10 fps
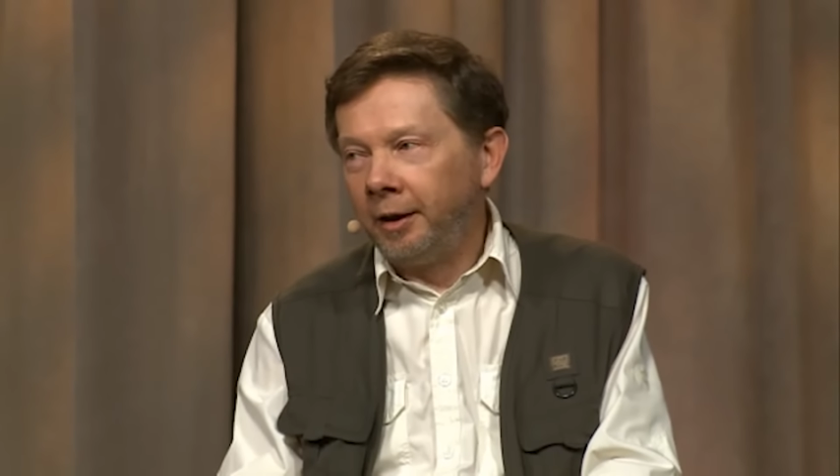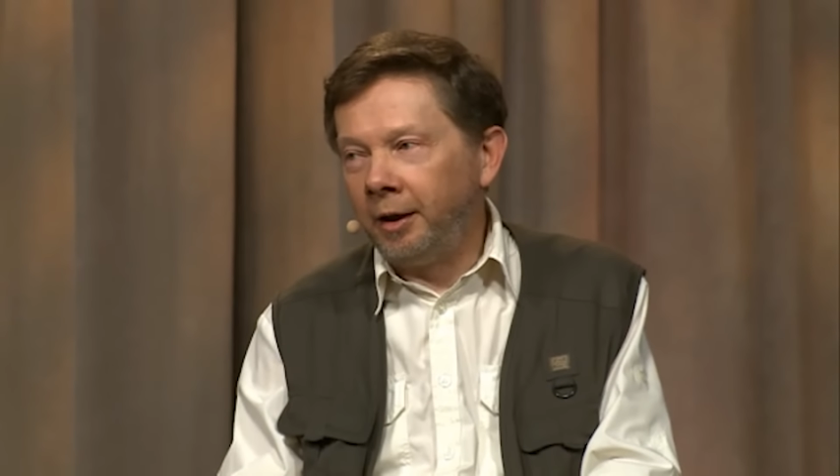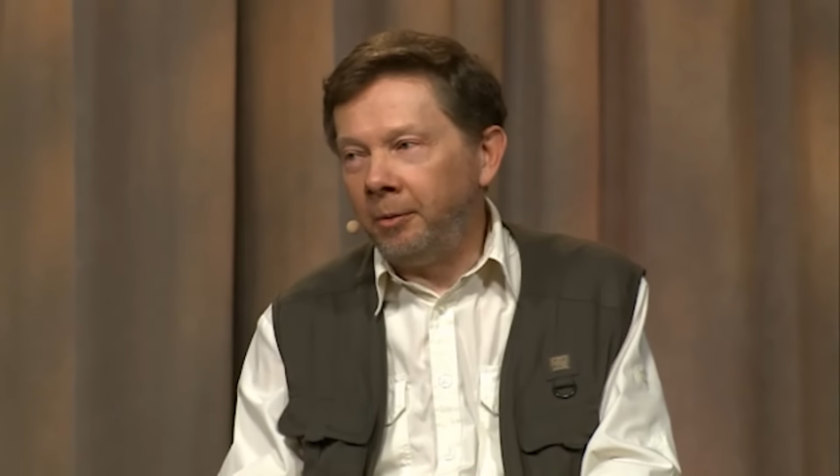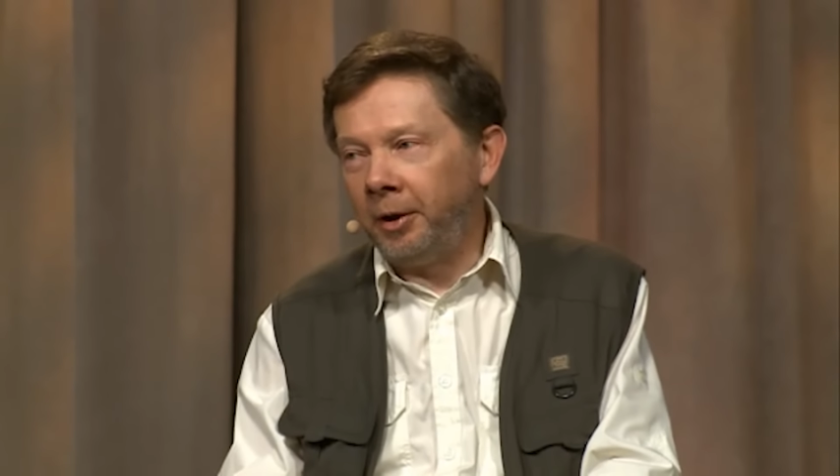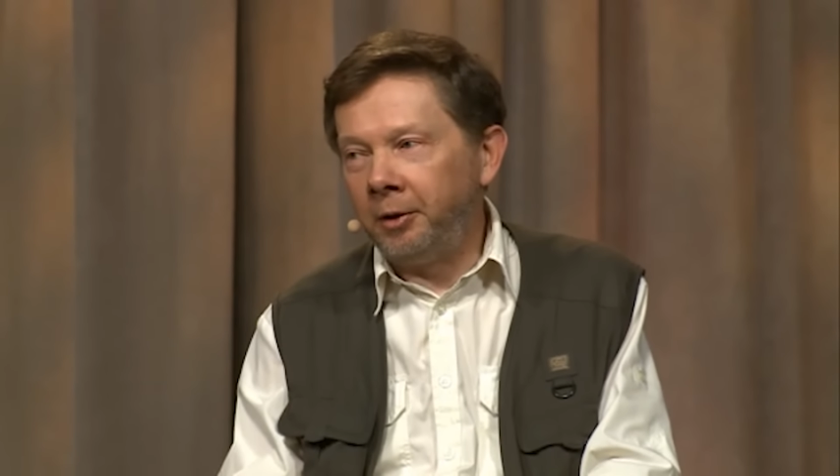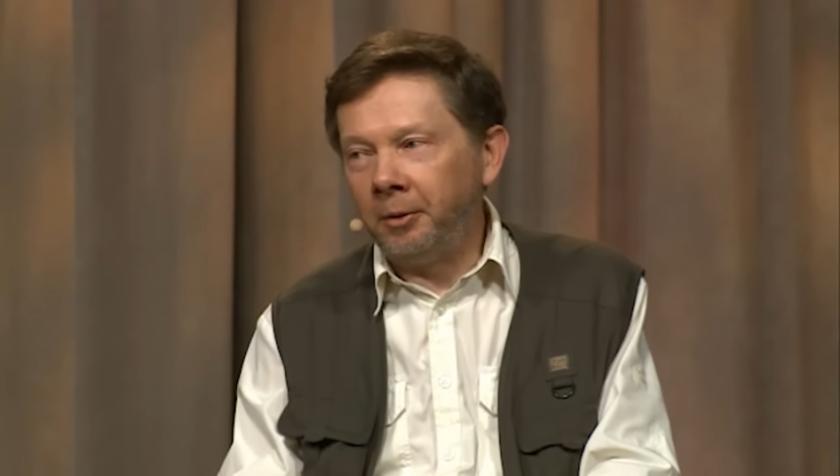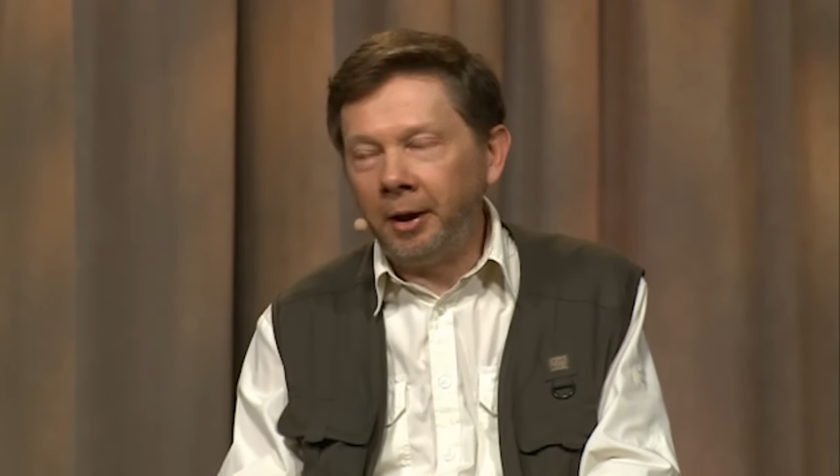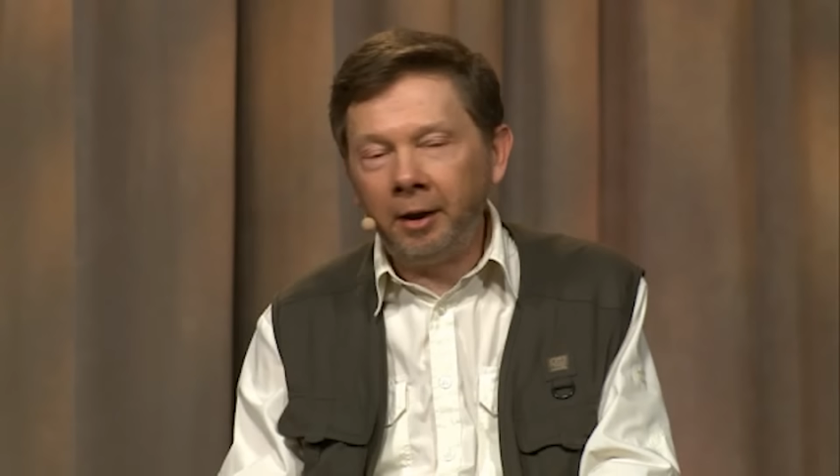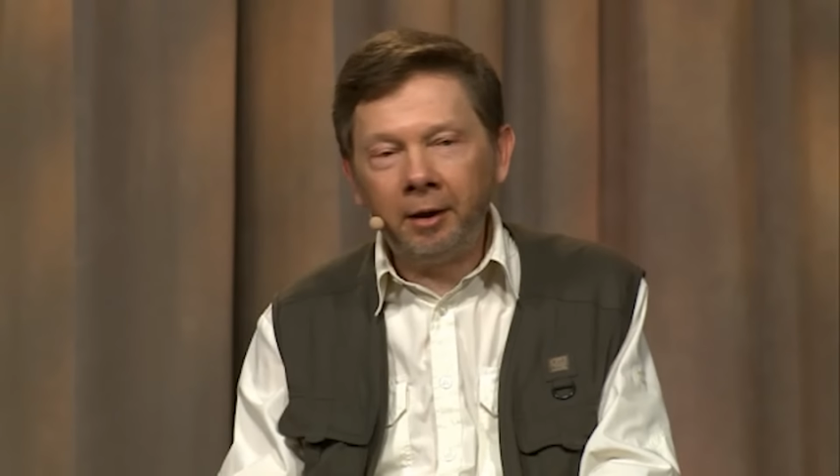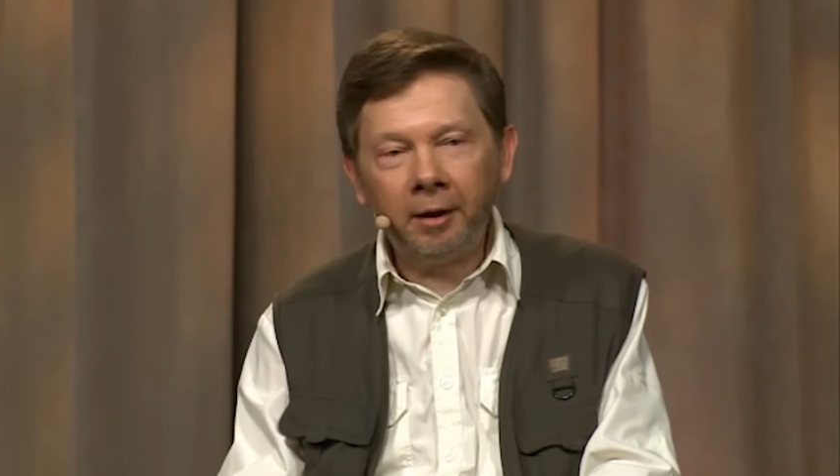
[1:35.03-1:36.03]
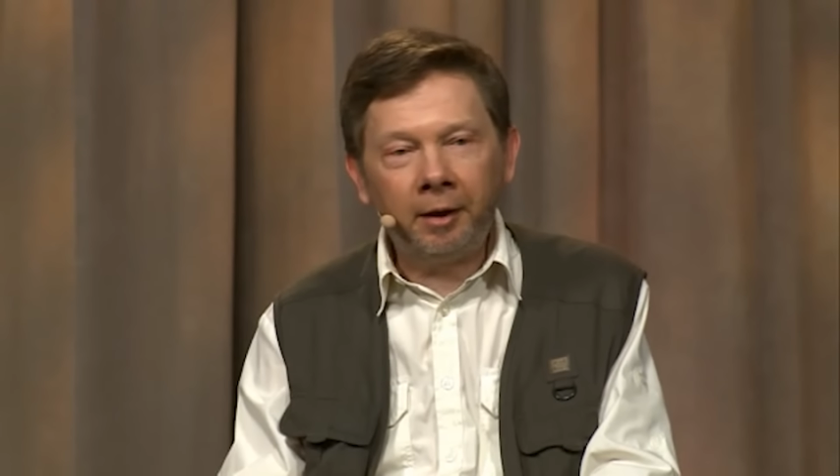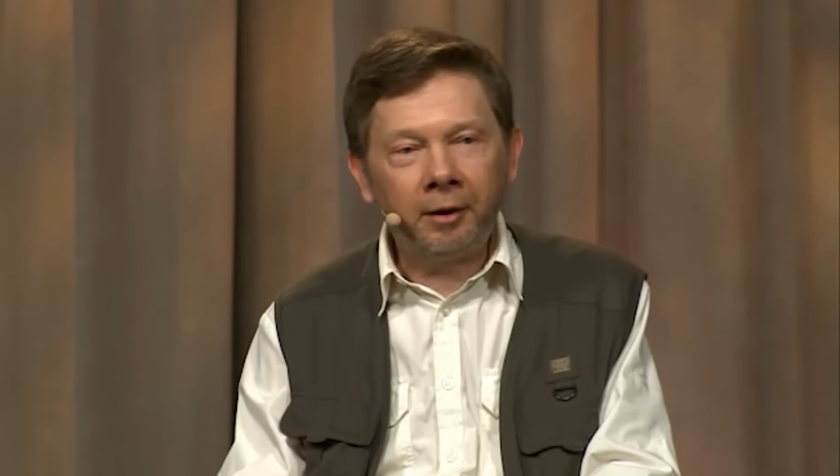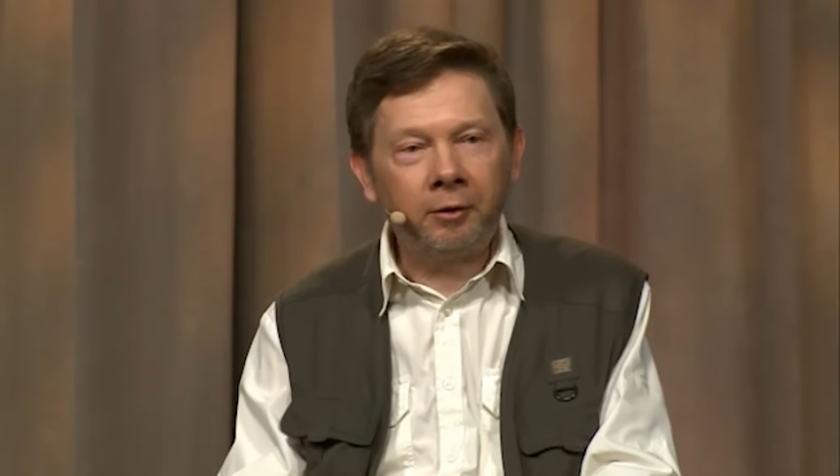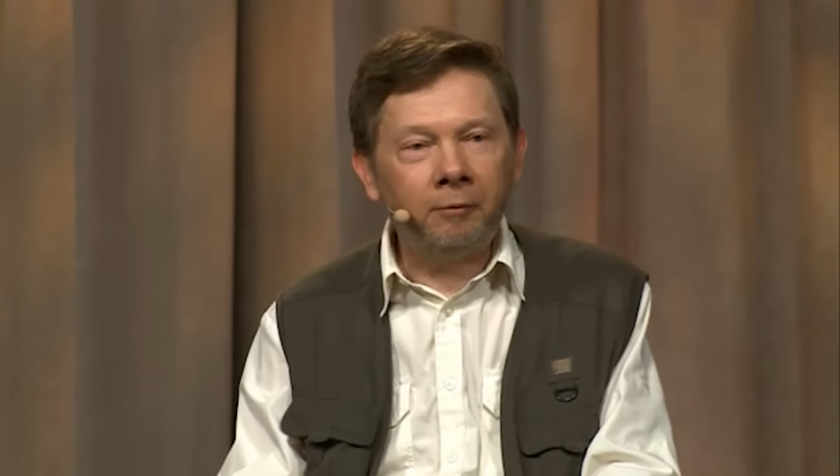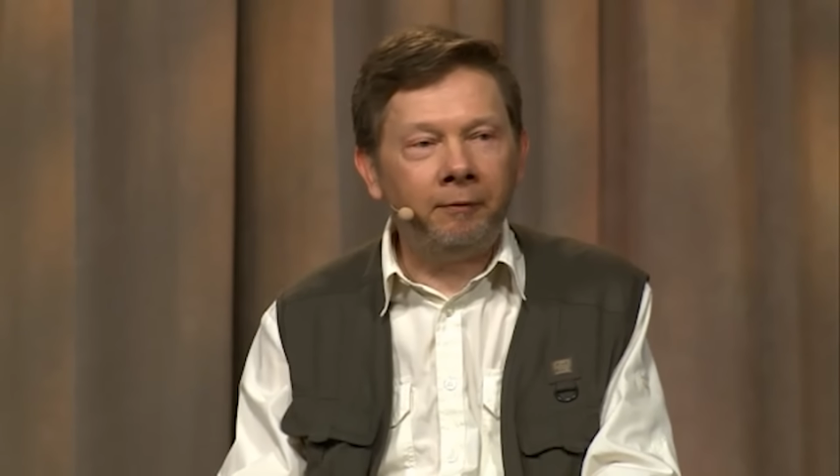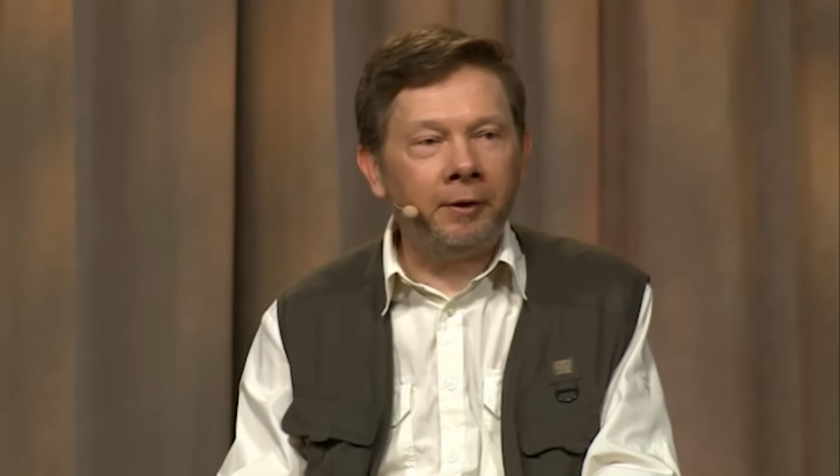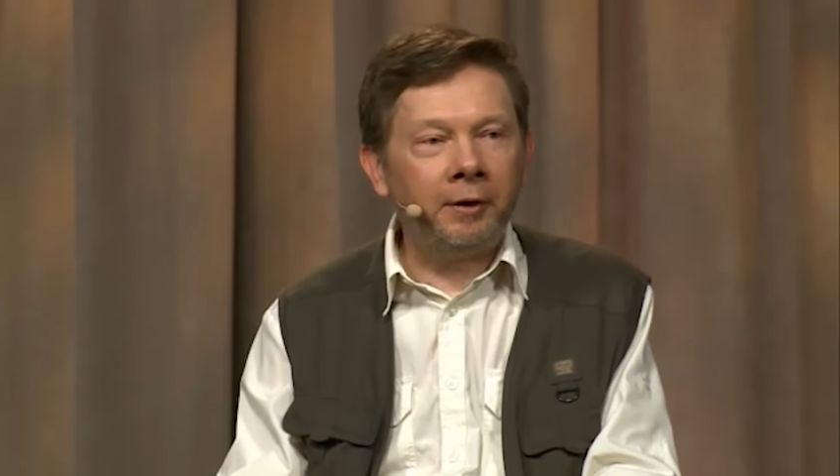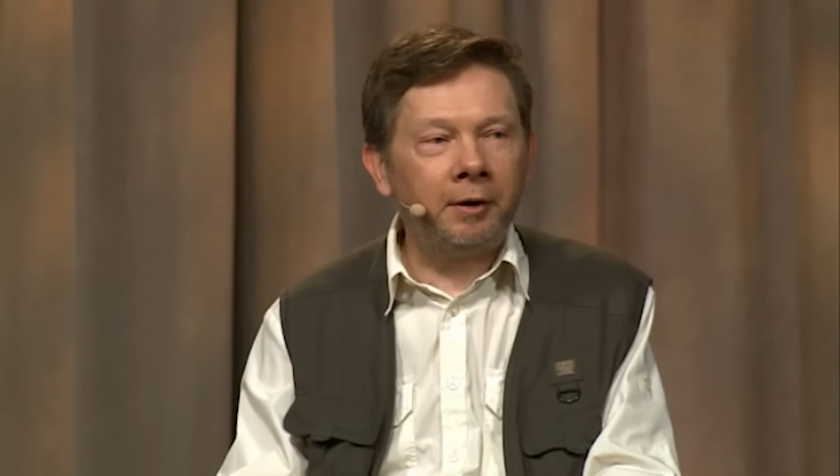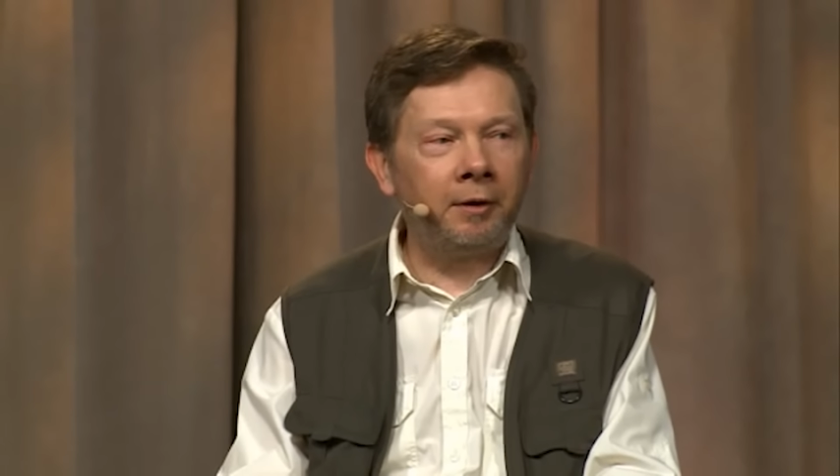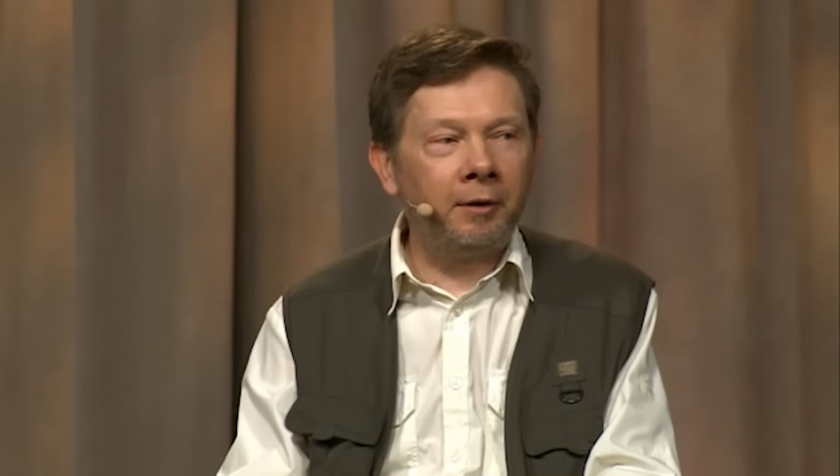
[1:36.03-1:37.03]
He went to India to
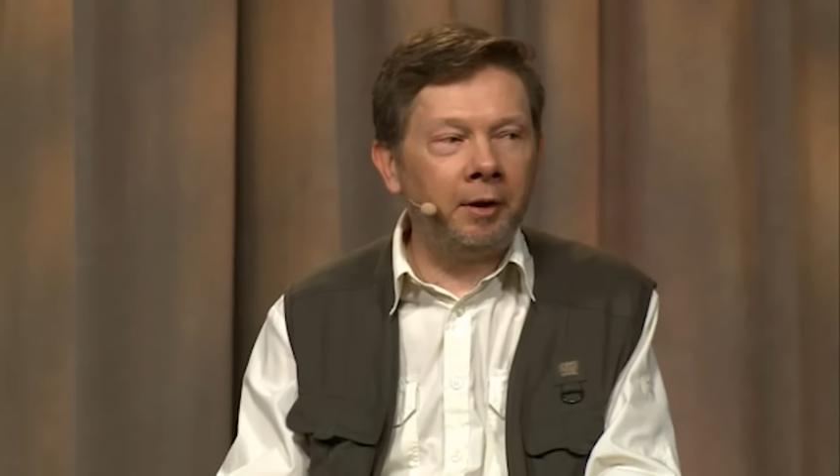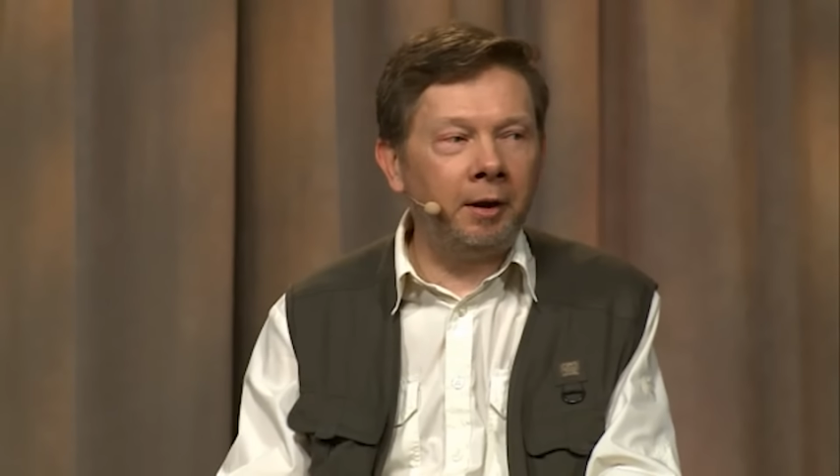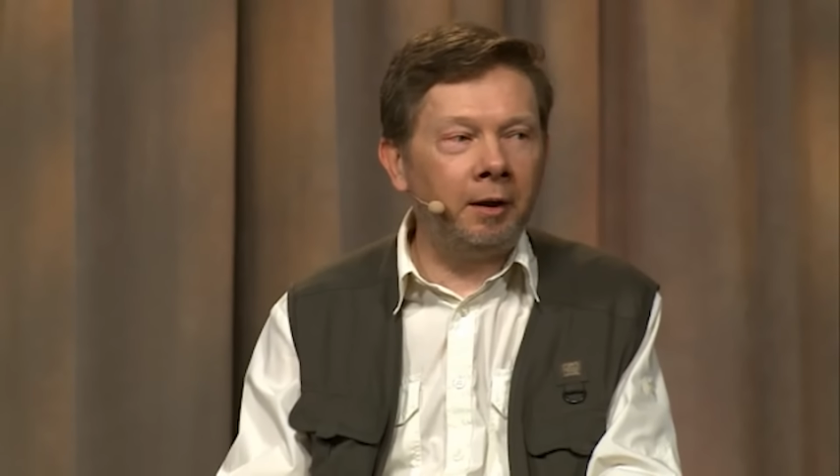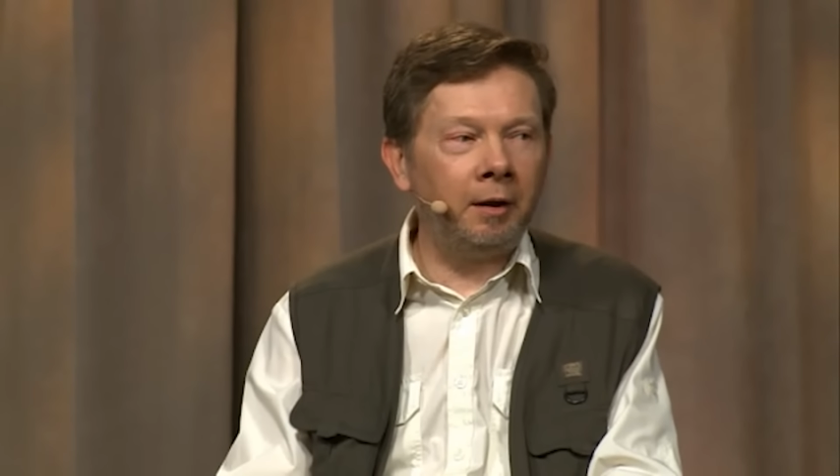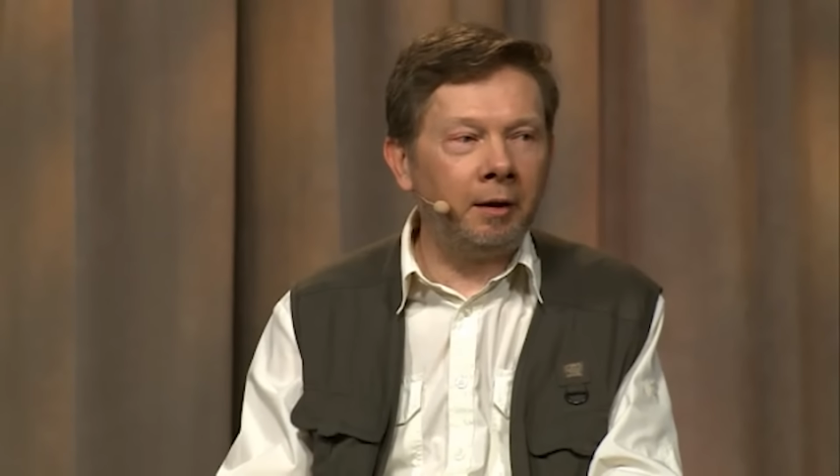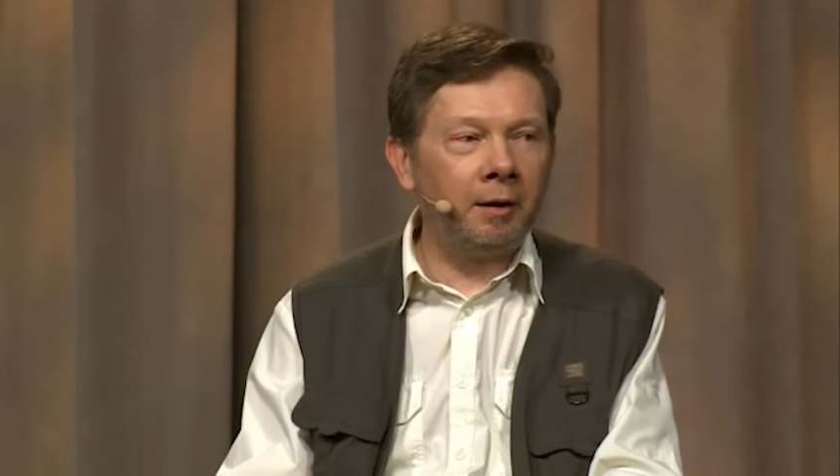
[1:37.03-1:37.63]
visit the